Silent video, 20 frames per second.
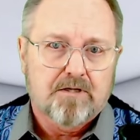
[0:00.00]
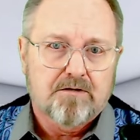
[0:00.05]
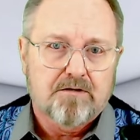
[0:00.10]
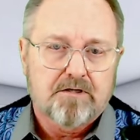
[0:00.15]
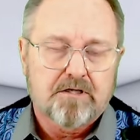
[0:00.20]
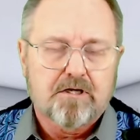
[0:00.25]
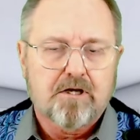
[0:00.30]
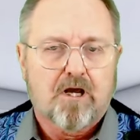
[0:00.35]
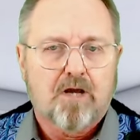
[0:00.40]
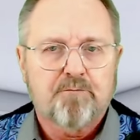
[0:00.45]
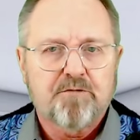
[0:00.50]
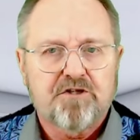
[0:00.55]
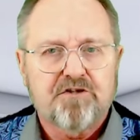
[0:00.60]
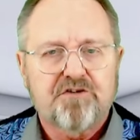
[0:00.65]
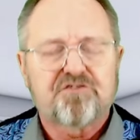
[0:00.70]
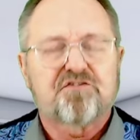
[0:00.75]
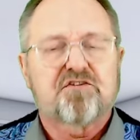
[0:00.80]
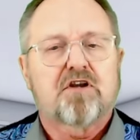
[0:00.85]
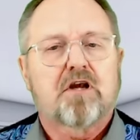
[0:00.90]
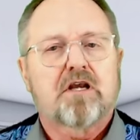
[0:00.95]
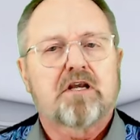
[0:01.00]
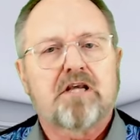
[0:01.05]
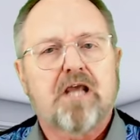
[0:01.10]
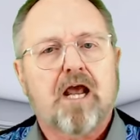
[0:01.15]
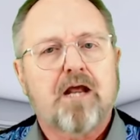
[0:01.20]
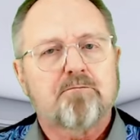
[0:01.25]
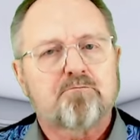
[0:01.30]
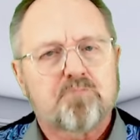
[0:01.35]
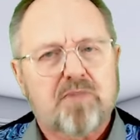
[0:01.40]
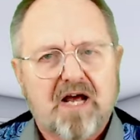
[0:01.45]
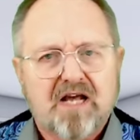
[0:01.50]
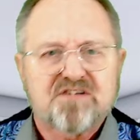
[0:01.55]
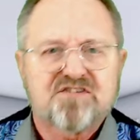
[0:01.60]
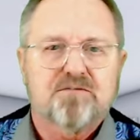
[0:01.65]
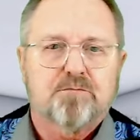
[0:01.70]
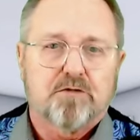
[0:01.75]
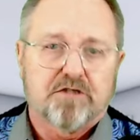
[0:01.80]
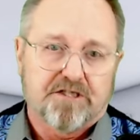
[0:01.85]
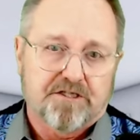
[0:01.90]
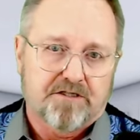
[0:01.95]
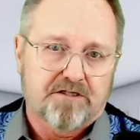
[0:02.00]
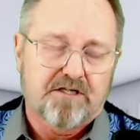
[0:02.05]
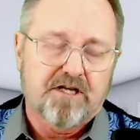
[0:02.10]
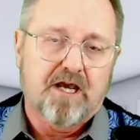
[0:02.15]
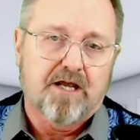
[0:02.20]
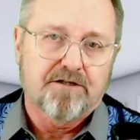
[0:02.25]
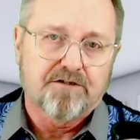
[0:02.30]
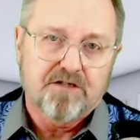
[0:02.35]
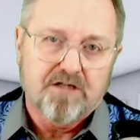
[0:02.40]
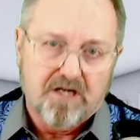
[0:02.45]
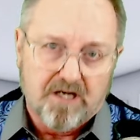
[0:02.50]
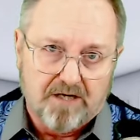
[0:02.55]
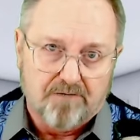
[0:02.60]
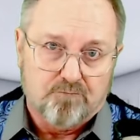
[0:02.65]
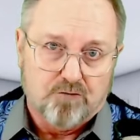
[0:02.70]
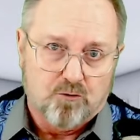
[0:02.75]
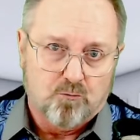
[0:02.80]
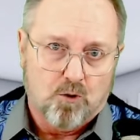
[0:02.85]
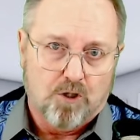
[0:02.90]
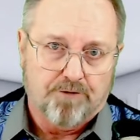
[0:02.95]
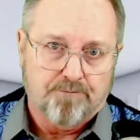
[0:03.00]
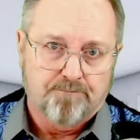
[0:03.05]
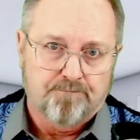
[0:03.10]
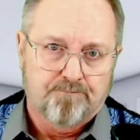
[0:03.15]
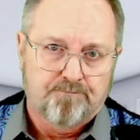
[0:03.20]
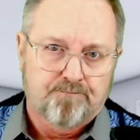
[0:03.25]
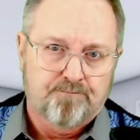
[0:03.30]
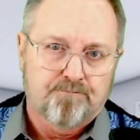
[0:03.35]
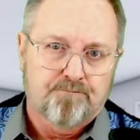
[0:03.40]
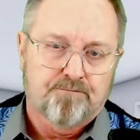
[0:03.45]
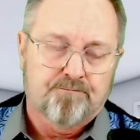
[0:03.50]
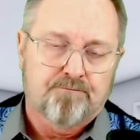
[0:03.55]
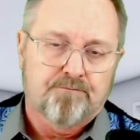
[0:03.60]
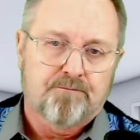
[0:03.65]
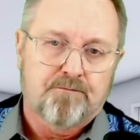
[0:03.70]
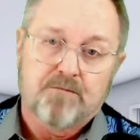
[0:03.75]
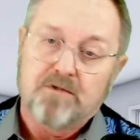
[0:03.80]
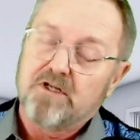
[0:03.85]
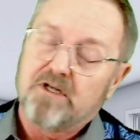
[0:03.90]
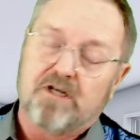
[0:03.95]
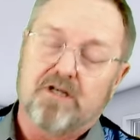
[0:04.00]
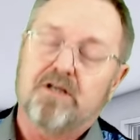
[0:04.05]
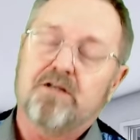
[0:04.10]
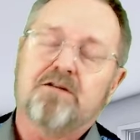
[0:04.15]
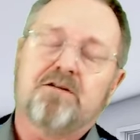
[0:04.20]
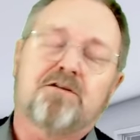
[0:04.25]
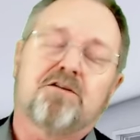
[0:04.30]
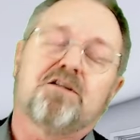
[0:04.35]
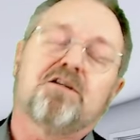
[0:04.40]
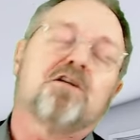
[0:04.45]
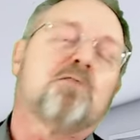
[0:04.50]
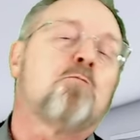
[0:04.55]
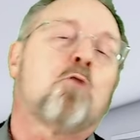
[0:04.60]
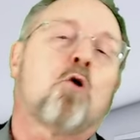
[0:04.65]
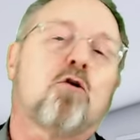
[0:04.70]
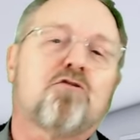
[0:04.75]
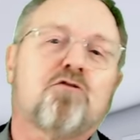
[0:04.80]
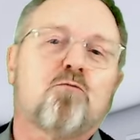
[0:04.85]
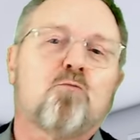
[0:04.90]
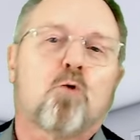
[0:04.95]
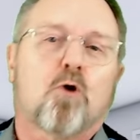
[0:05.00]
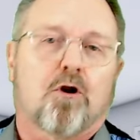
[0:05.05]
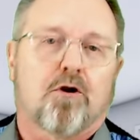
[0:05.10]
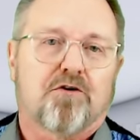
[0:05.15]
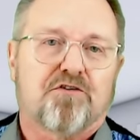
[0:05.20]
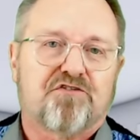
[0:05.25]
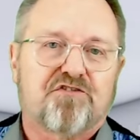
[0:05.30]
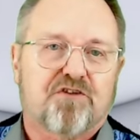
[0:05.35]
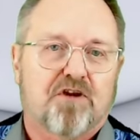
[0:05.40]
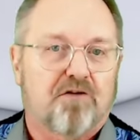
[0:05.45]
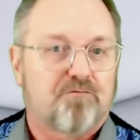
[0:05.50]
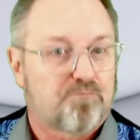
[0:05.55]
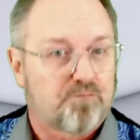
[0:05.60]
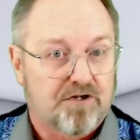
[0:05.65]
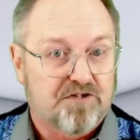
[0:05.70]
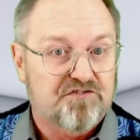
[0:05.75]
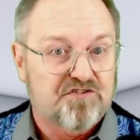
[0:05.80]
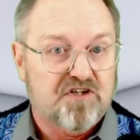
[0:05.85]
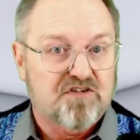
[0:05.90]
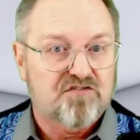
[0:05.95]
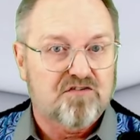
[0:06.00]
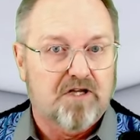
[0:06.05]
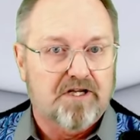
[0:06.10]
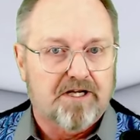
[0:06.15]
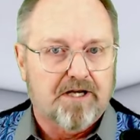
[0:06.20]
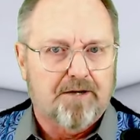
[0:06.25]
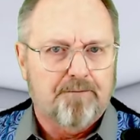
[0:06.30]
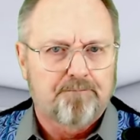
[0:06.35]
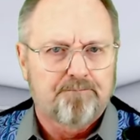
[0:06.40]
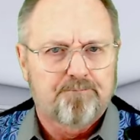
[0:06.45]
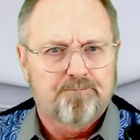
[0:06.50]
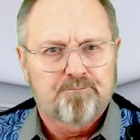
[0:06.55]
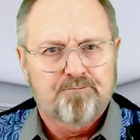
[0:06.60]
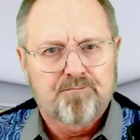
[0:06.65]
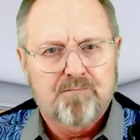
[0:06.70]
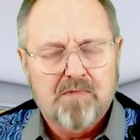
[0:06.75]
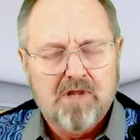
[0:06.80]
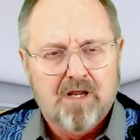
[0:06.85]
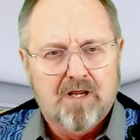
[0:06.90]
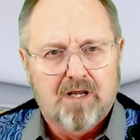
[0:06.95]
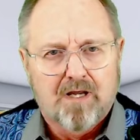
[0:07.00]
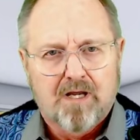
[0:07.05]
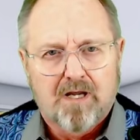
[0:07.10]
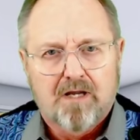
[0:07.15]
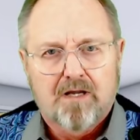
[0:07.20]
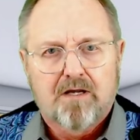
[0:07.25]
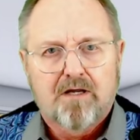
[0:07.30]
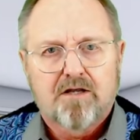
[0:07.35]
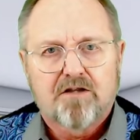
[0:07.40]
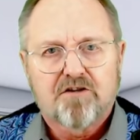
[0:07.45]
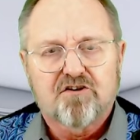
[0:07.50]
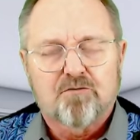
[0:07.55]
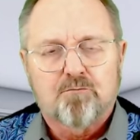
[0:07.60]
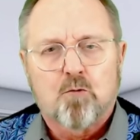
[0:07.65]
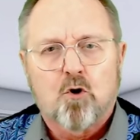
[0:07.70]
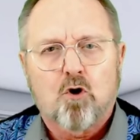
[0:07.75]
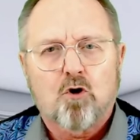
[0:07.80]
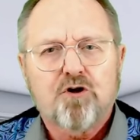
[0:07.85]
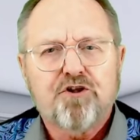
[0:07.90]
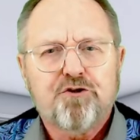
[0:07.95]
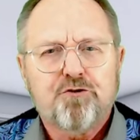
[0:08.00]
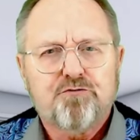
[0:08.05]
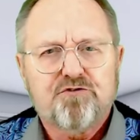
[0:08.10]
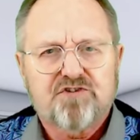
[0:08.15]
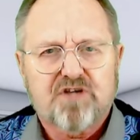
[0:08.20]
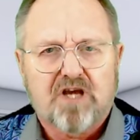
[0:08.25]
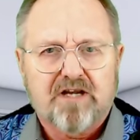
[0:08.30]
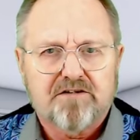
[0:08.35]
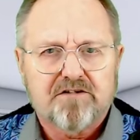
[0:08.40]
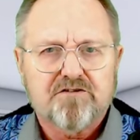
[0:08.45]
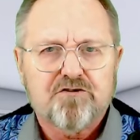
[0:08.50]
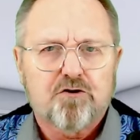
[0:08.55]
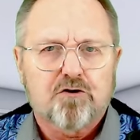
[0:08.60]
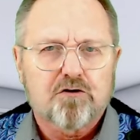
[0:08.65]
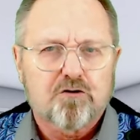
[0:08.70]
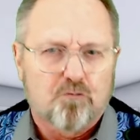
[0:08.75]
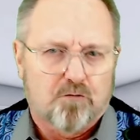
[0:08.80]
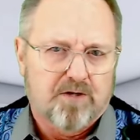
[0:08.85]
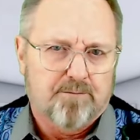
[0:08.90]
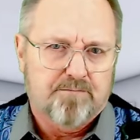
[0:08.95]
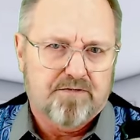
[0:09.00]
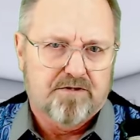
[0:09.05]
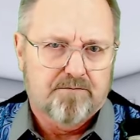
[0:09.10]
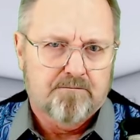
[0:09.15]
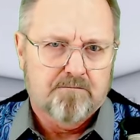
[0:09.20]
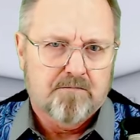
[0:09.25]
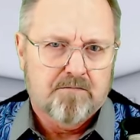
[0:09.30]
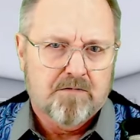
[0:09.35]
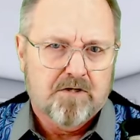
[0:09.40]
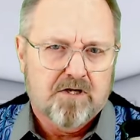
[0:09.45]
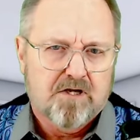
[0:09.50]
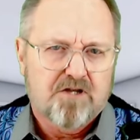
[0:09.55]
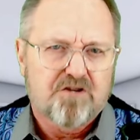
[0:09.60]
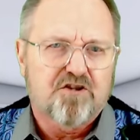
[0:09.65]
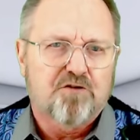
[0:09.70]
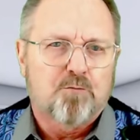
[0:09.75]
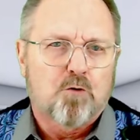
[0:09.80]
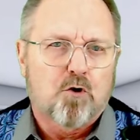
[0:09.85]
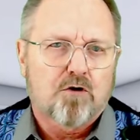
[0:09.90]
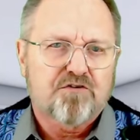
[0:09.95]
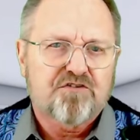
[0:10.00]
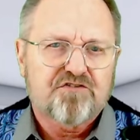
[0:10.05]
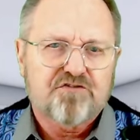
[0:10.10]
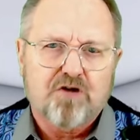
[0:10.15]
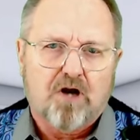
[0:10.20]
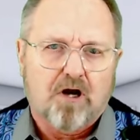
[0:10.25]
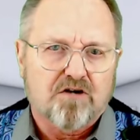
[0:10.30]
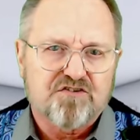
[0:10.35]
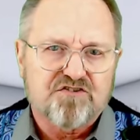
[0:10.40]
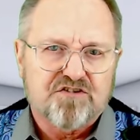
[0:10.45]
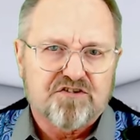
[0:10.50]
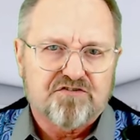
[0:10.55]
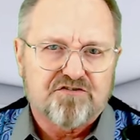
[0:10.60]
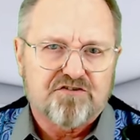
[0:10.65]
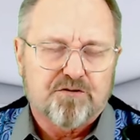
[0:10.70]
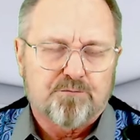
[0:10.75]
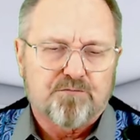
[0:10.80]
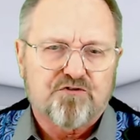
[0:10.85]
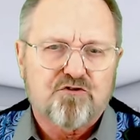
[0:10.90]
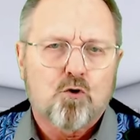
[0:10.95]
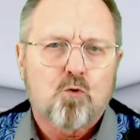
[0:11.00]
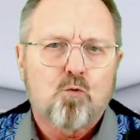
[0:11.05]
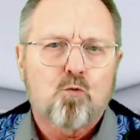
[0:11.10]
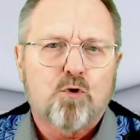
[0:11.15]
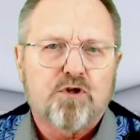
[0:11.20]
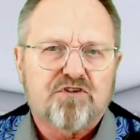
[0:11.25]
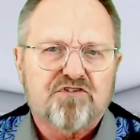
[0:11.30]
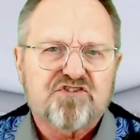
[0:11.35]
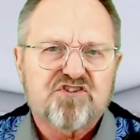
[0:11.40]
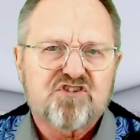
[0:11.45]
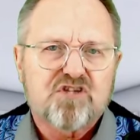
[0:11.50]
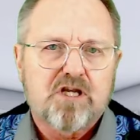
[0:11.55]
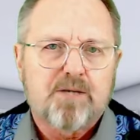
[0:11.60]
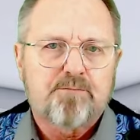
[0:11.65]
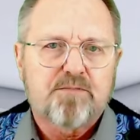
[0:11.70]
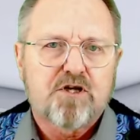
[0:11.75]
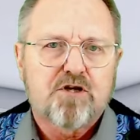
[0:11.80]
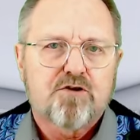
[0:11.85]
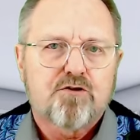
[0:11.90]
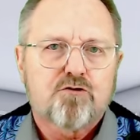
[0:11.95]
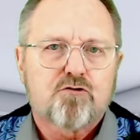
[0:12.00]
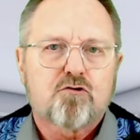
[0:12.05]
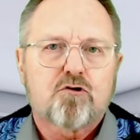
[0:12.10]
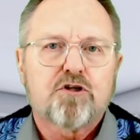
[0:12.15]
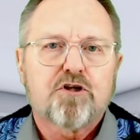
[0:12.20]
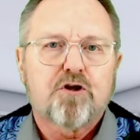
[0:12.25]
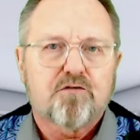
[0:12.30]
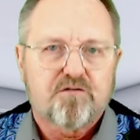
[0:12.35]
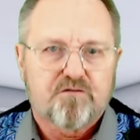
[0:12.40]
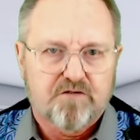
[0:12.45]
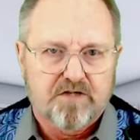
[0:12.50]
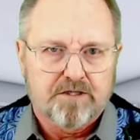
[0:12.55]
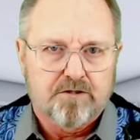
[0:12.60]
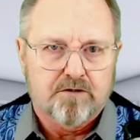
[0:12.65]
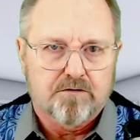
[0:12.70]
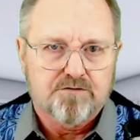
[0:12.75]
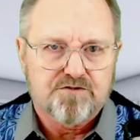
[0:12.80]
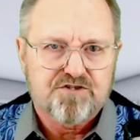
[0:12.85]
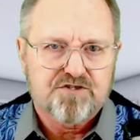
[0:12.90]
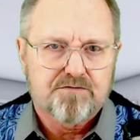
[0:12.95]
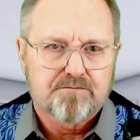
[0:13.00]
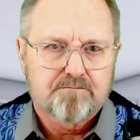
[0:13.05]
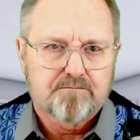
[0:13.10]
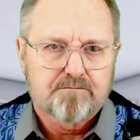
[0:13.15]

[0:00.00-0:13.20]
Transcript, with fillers: The communists can't possibly get everyone. In the immortal words of Princess Leia, the more you tighten your grip, the more star systems will slip through your fingers.